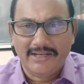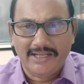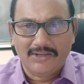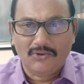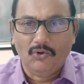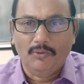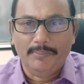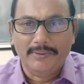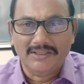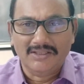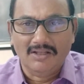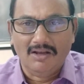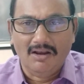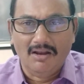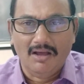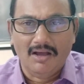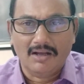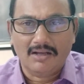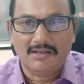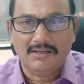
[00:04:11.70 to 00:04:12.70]
open the
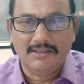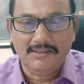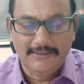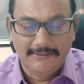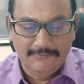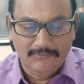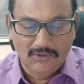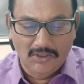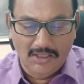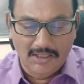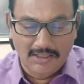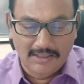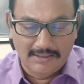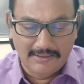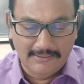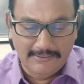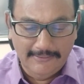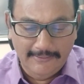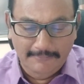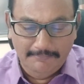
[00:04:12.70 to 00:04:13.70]
lock
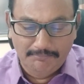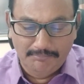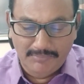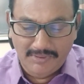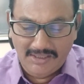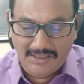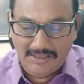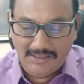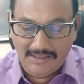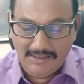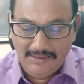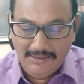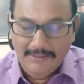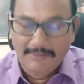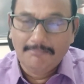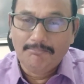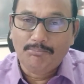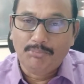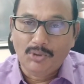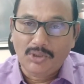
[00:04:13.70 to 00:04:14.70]
or may
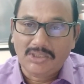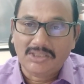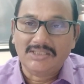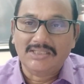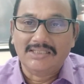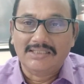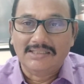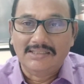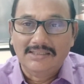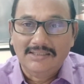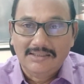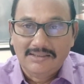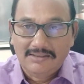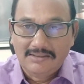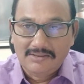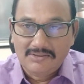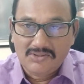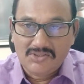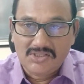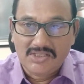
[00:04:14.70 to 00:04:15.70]
put the
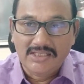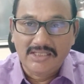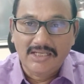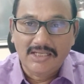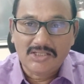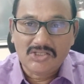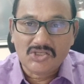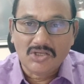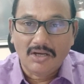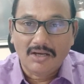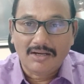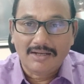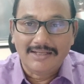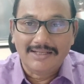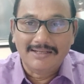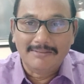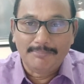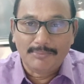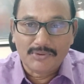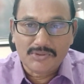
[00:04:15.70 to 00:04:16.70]
DHR
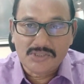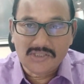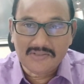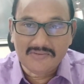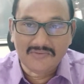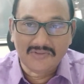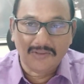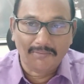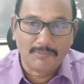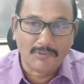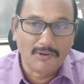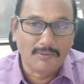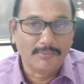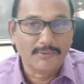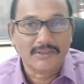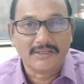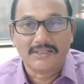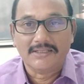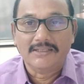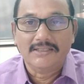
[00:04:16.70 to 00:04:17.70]
in possession of the
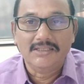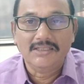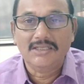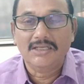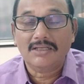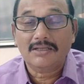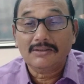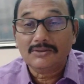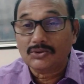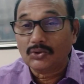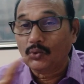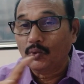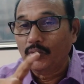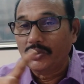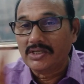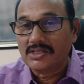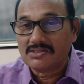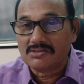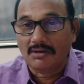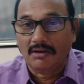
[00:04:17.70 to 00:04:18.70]
property. Here, through
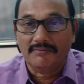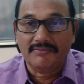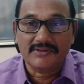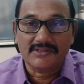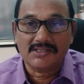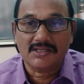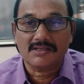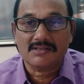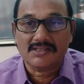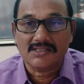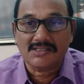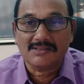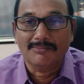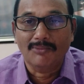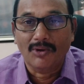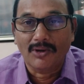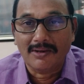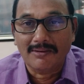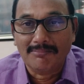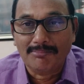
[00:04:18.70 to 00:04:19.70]
its officers is
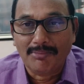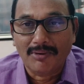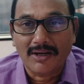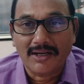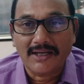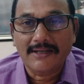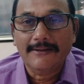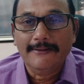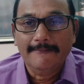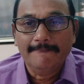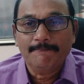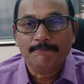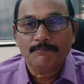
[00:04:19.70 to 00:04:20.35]
more important.